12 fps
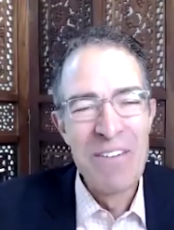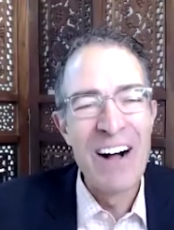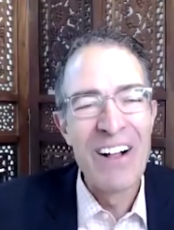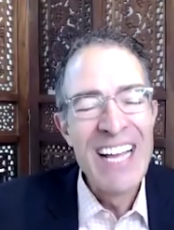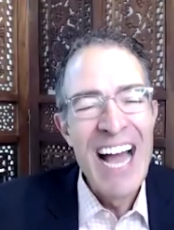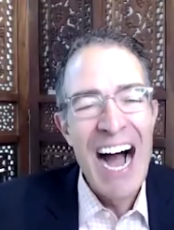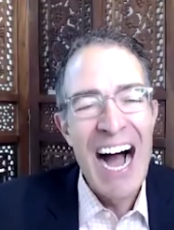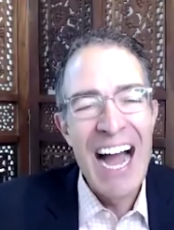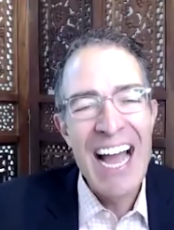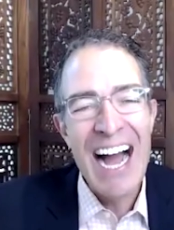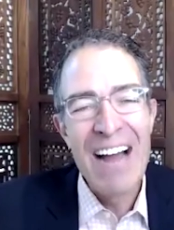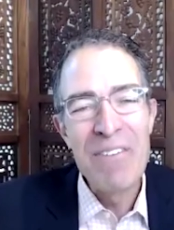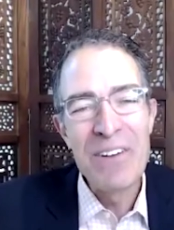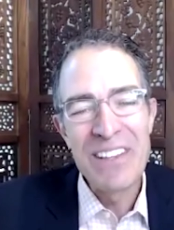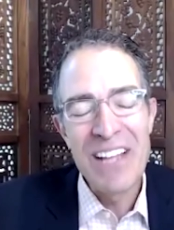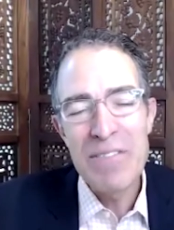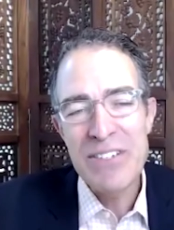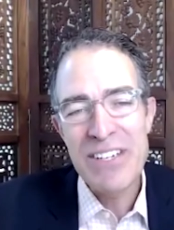well, I, I would
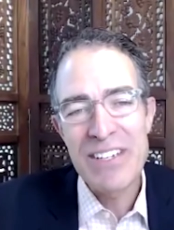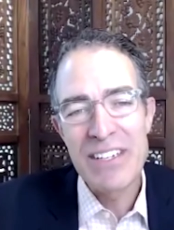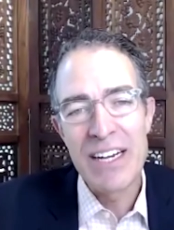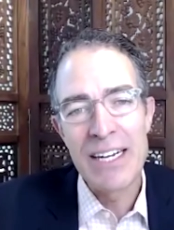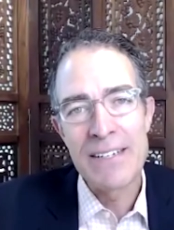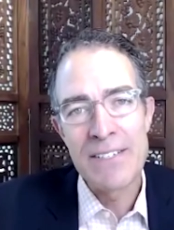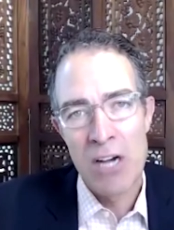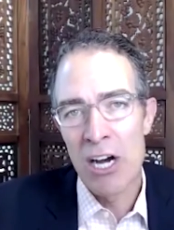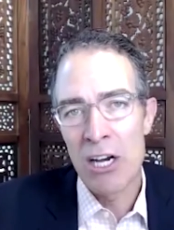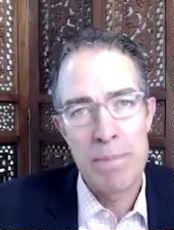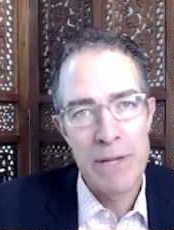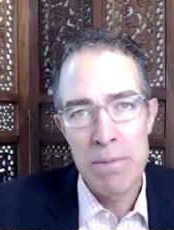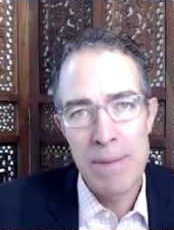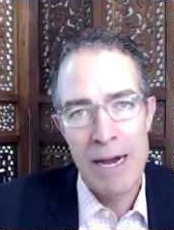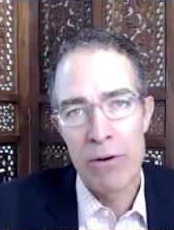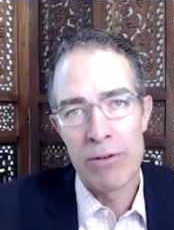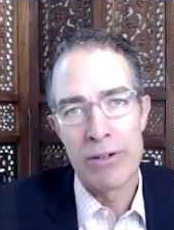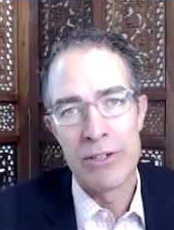love to uh, talk a bit
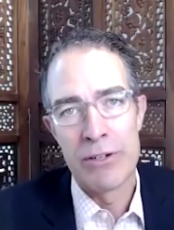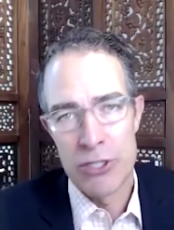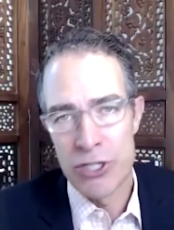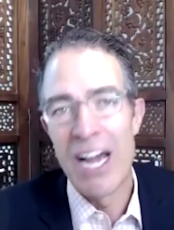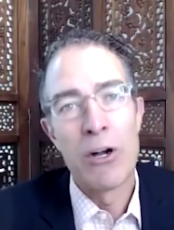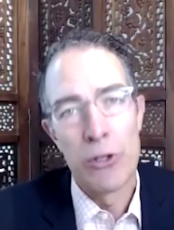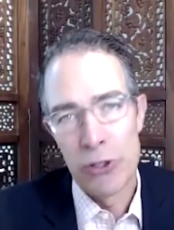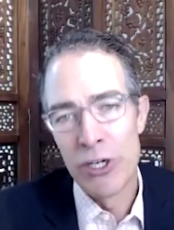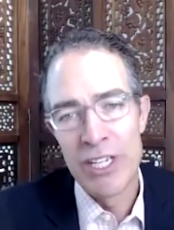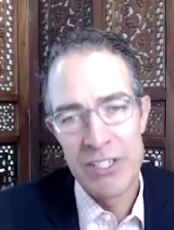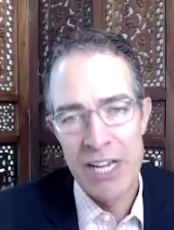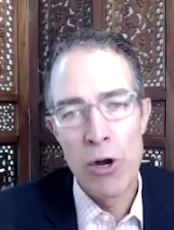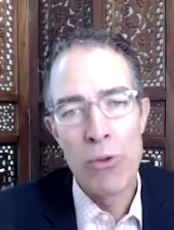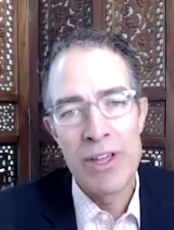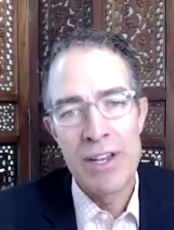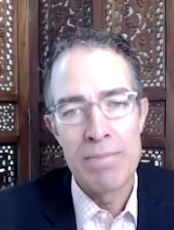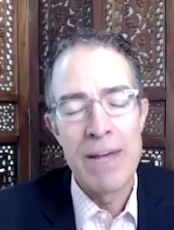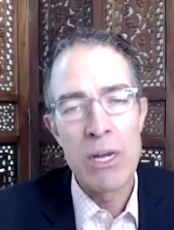about your childhood because I know
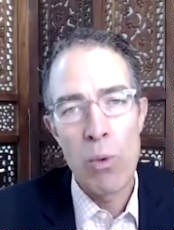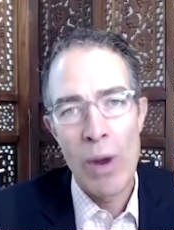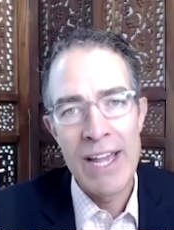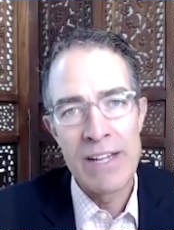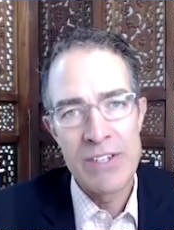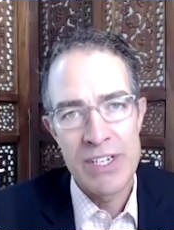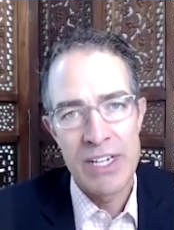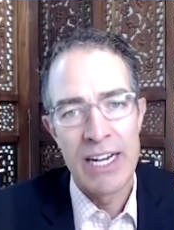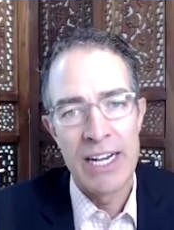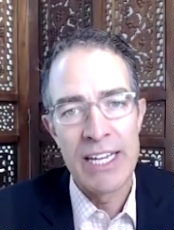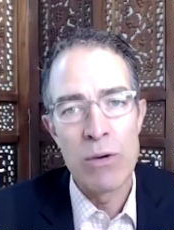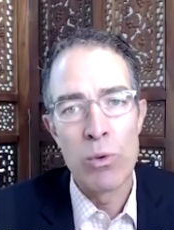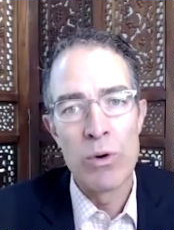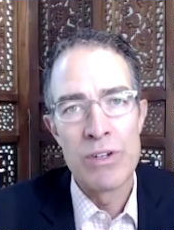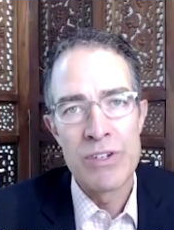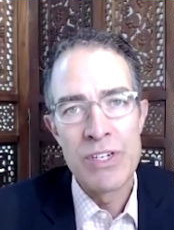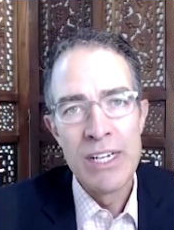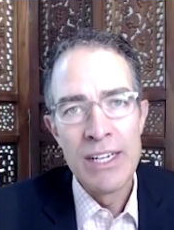that in many ways uh, it
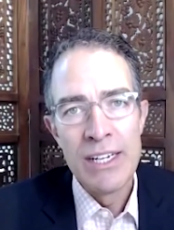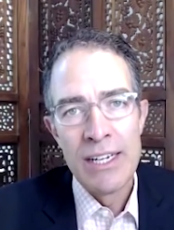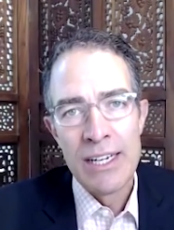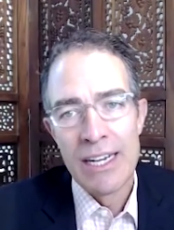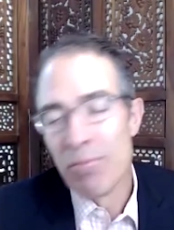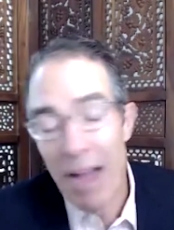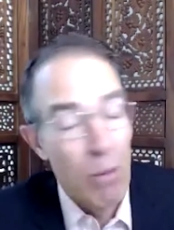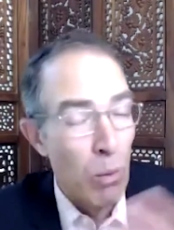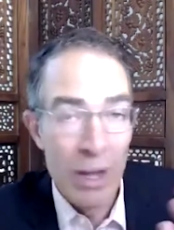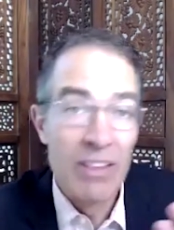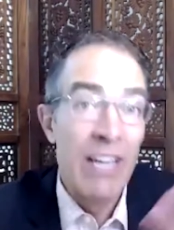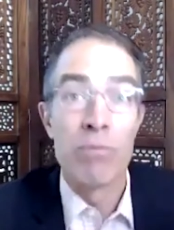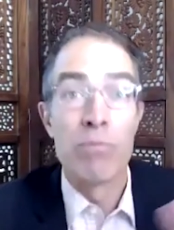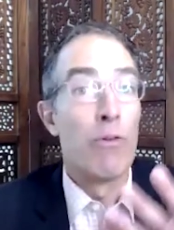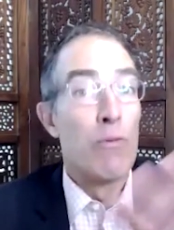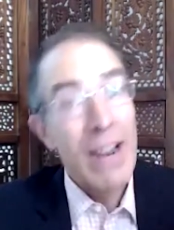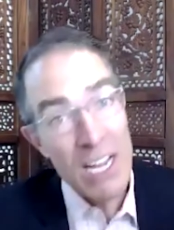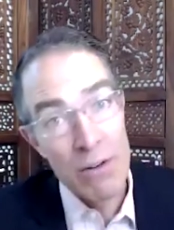was at what like
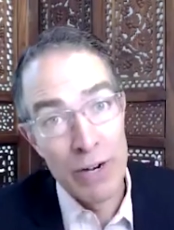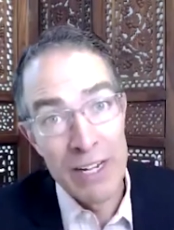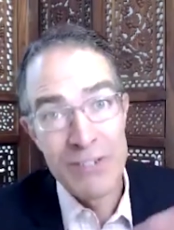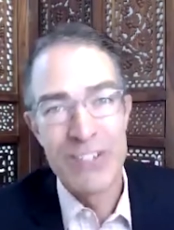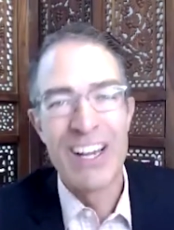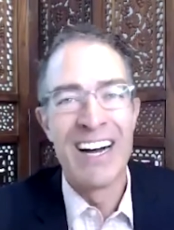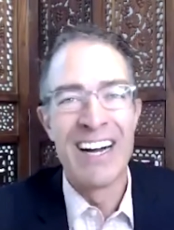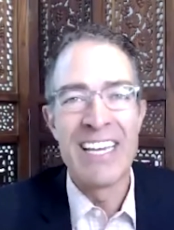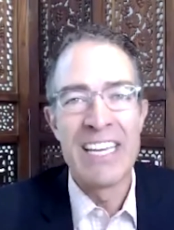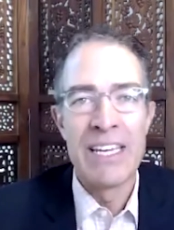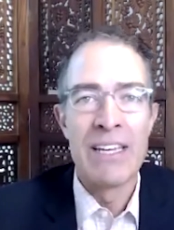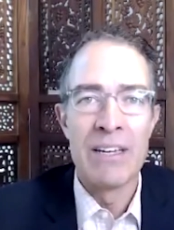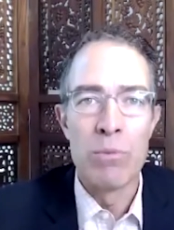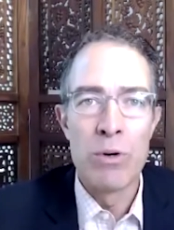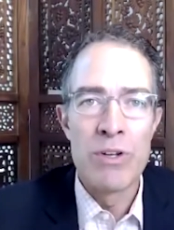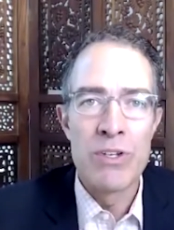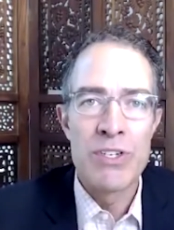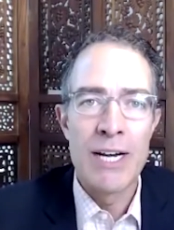for many of us uh, it, it,
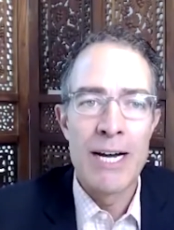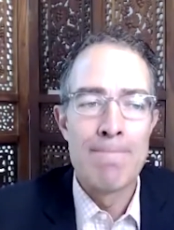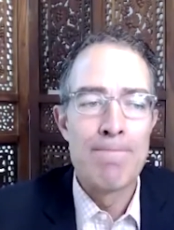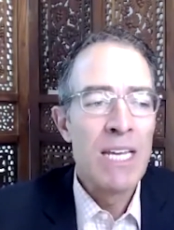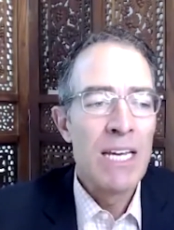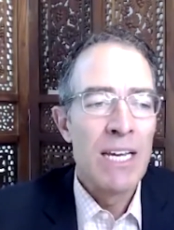was um,